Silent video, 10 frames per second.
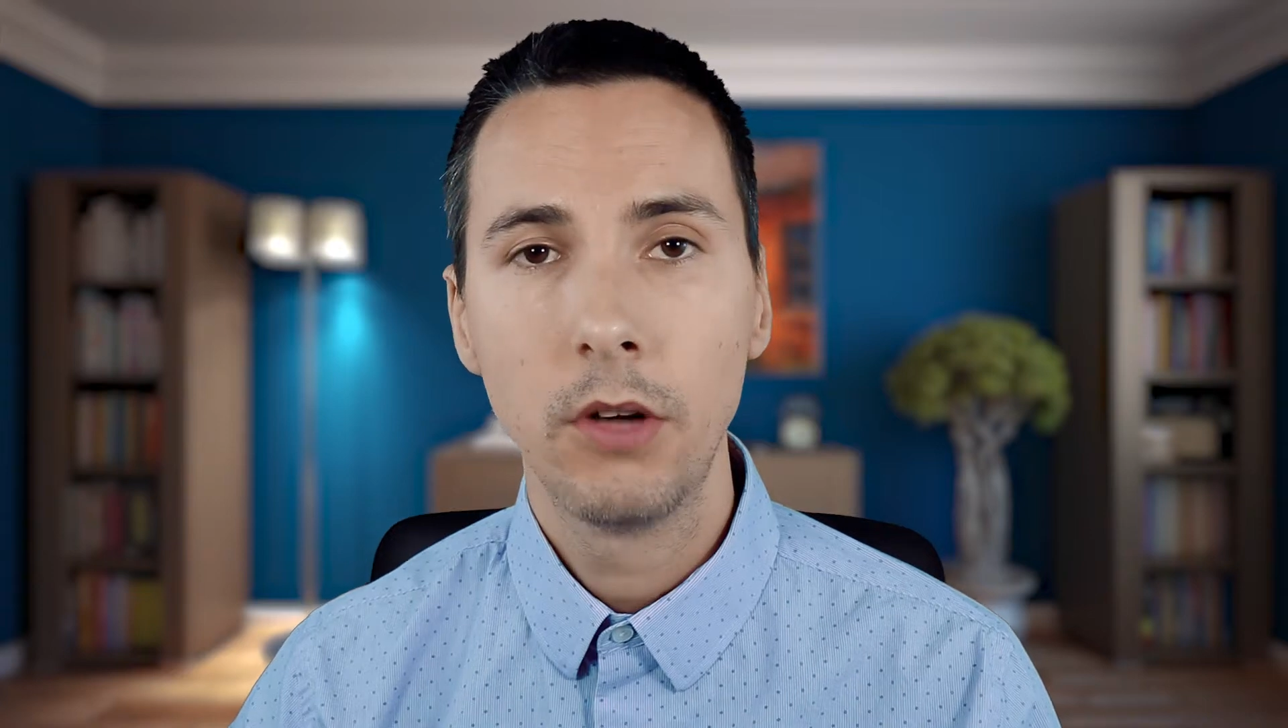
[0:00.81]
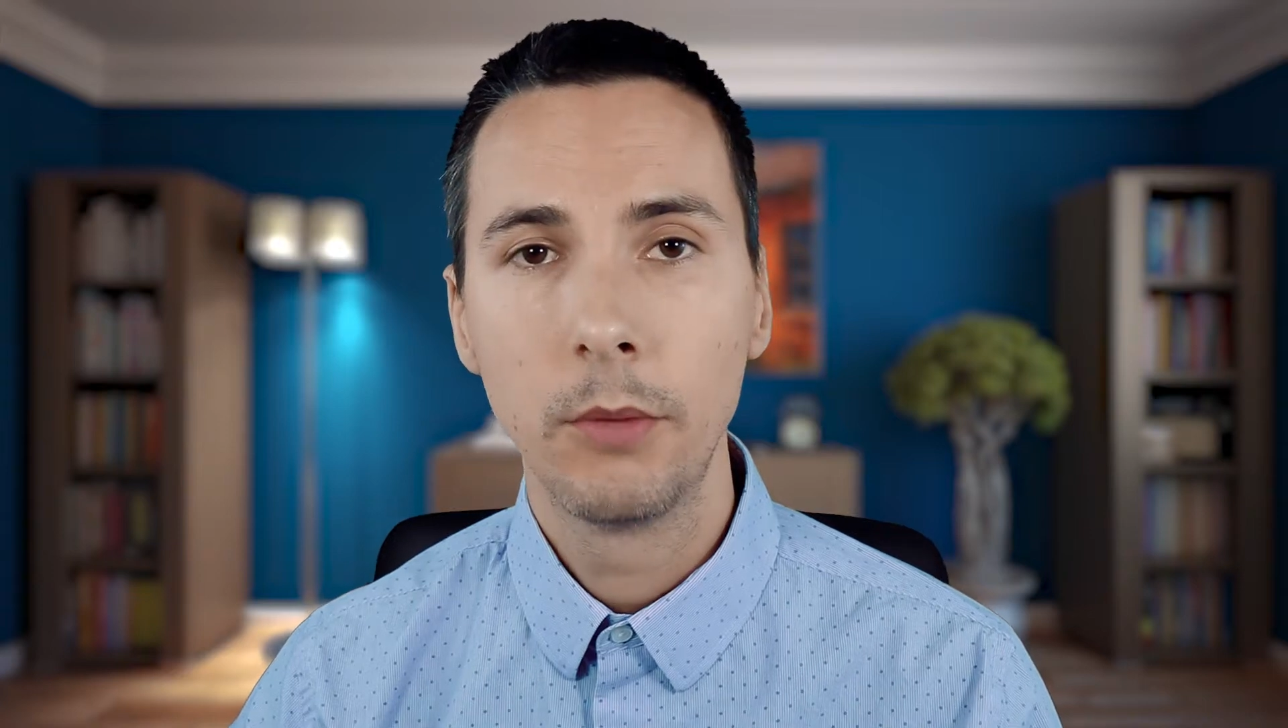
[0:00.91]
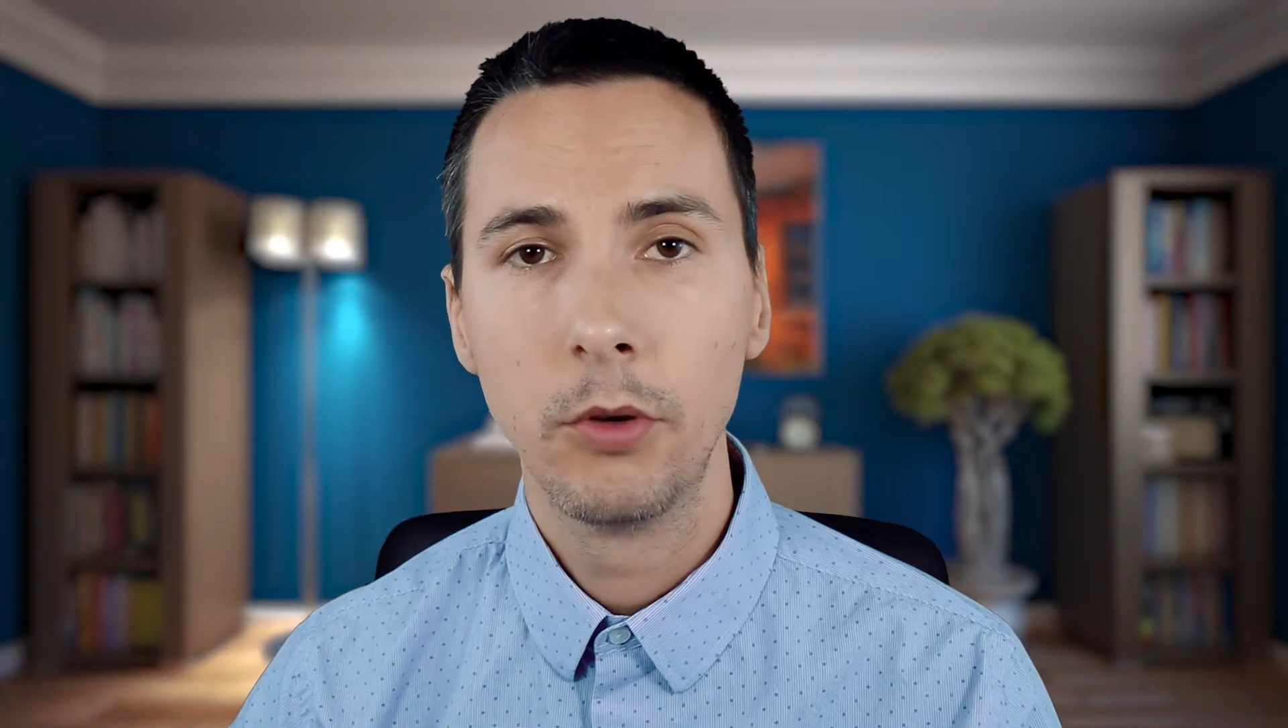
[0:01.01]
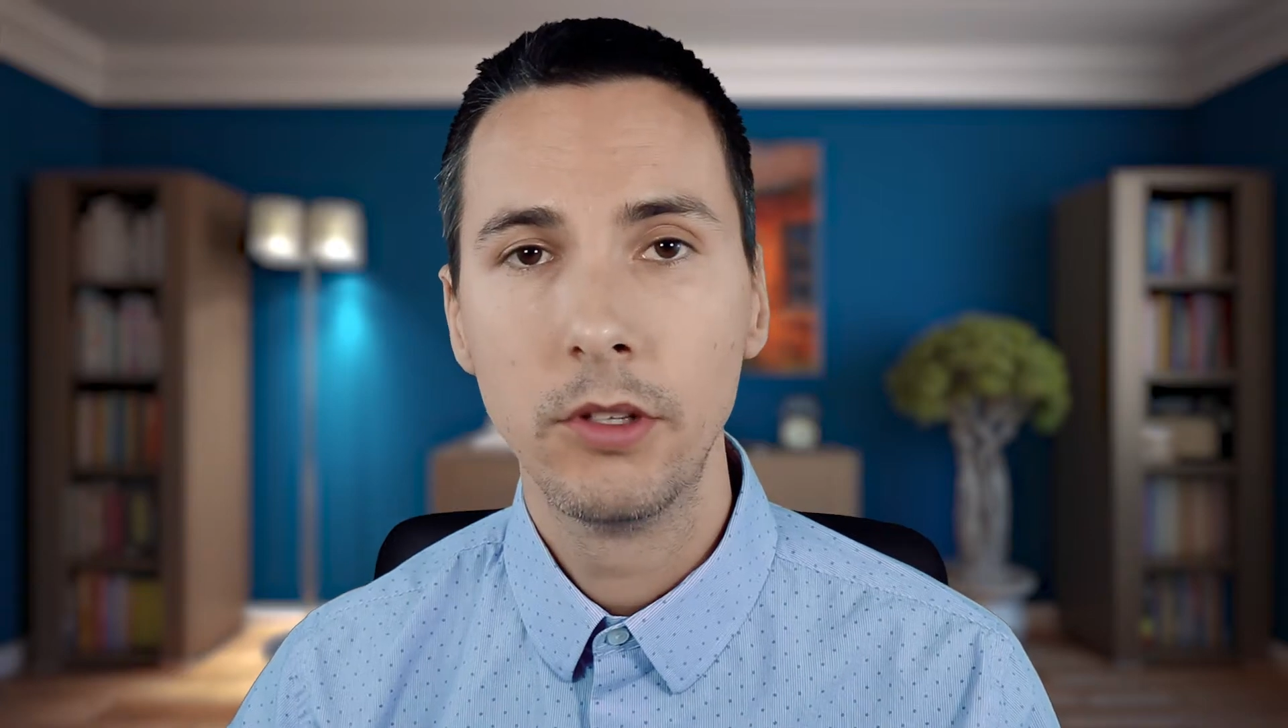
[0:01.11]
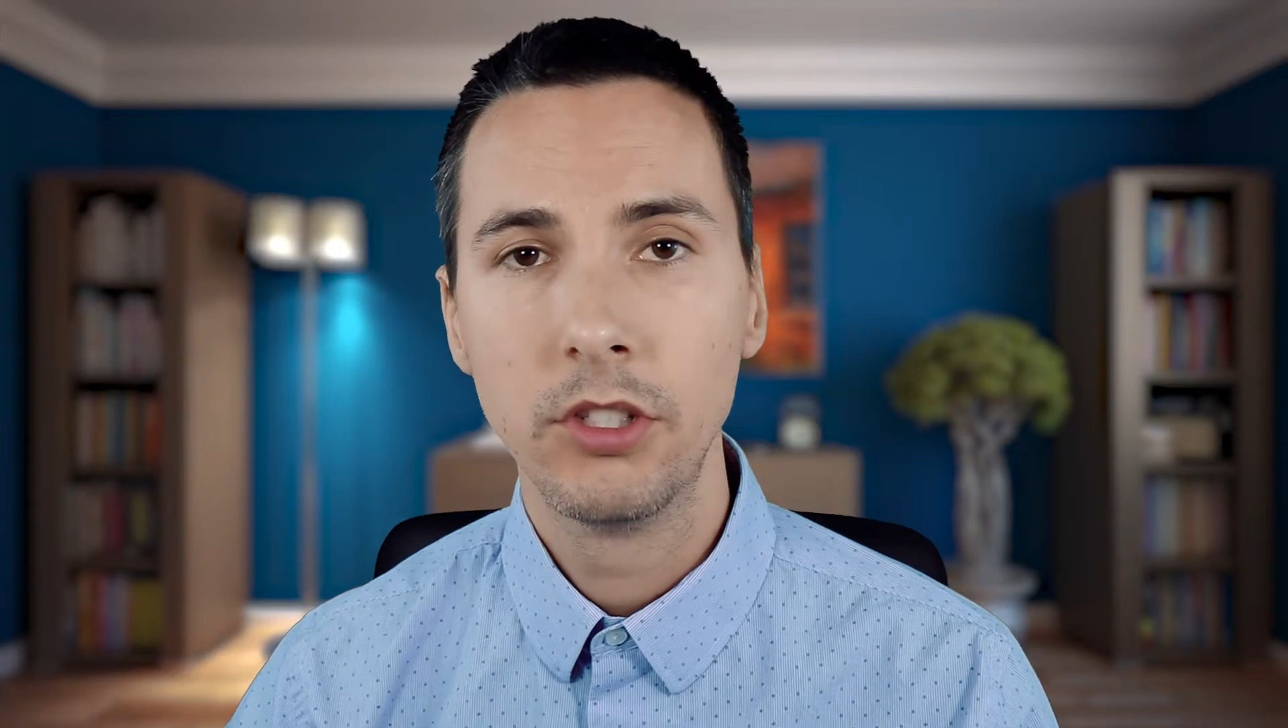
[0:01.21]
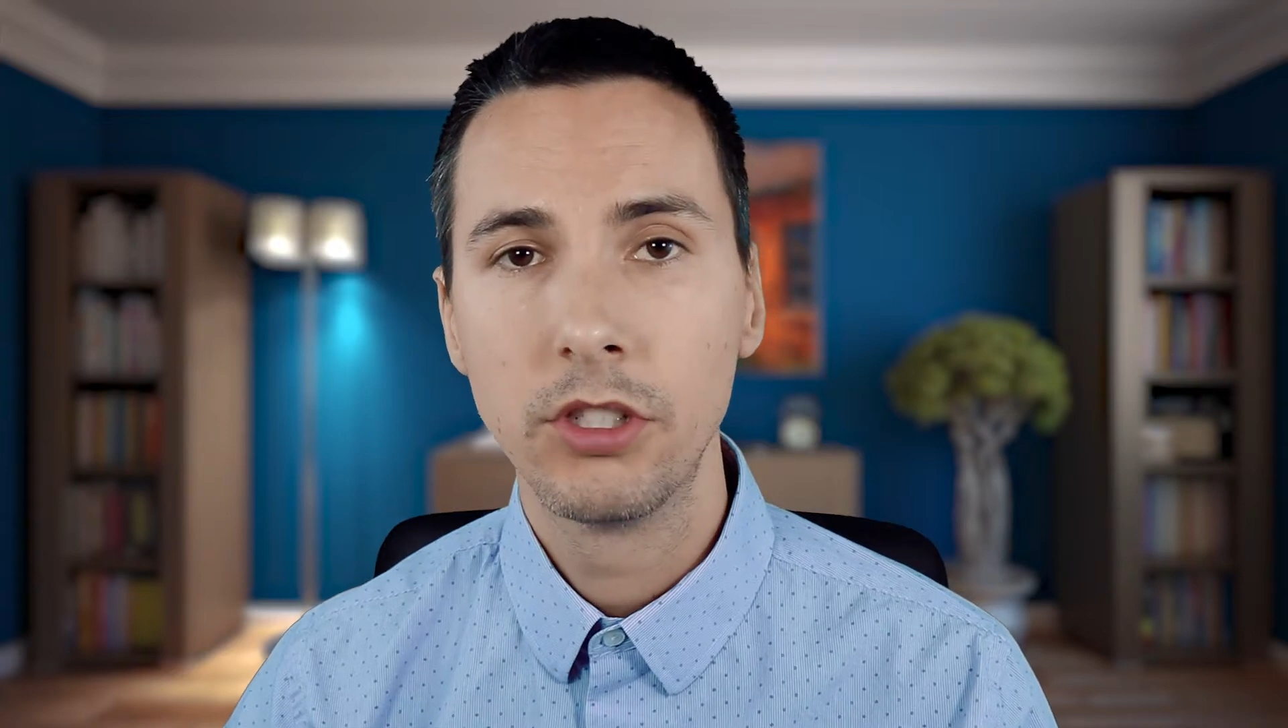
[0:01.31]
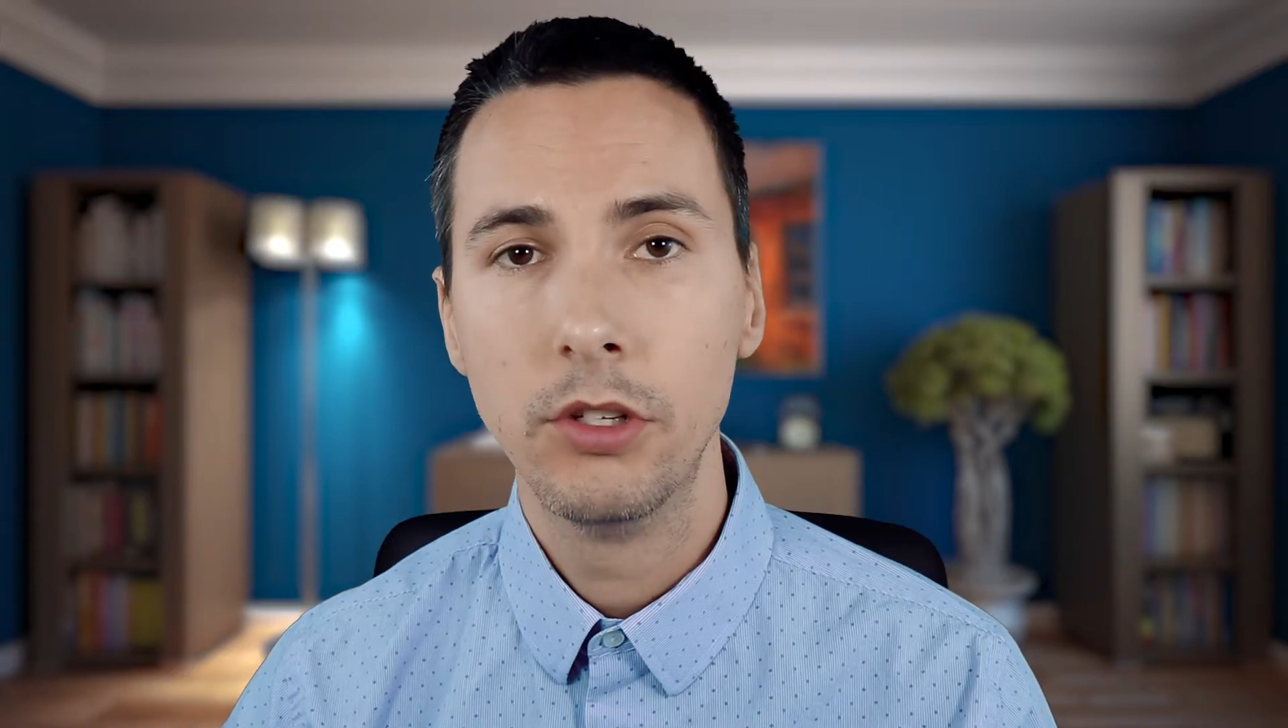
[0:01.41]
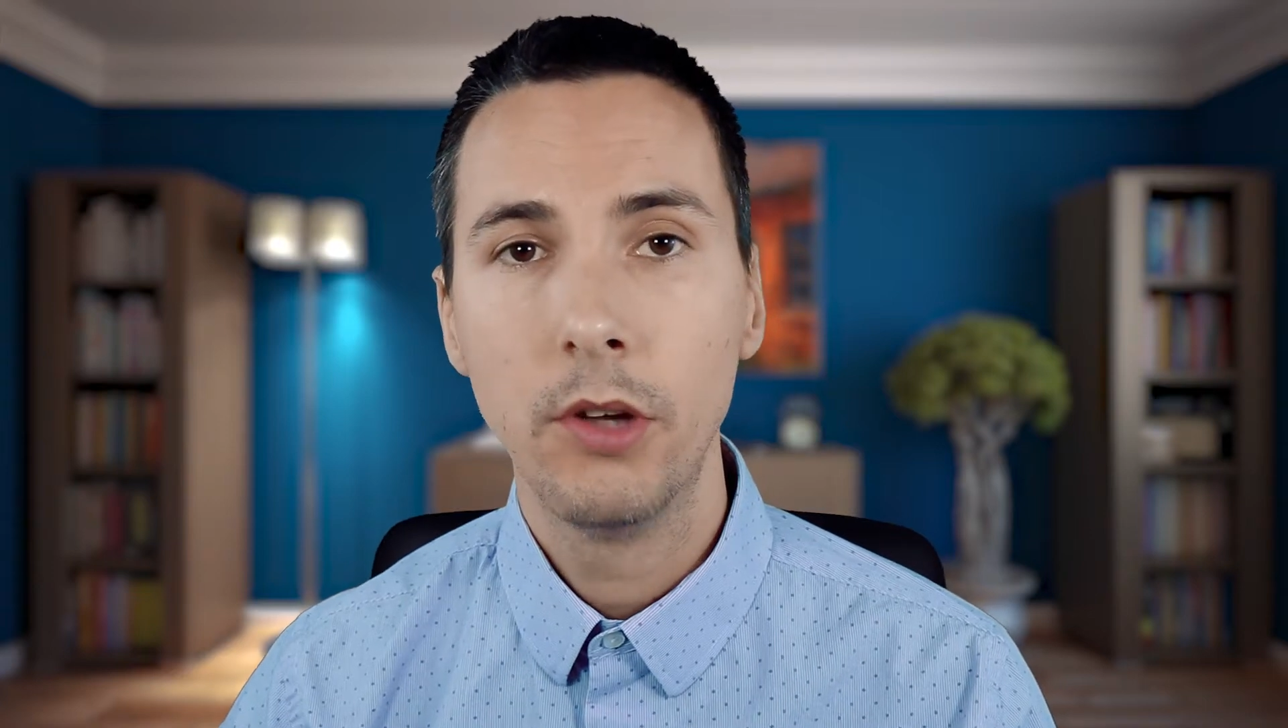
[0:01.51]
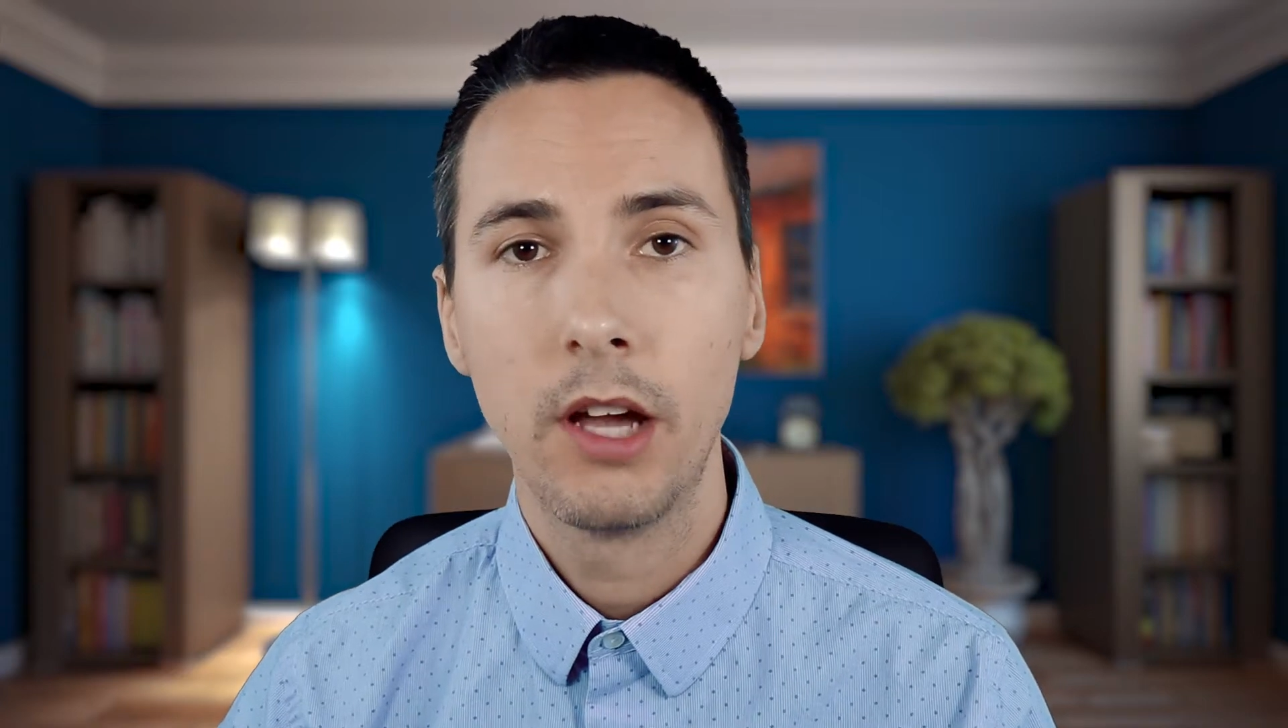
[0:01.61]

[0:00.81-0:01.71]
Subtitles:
I'm going to show you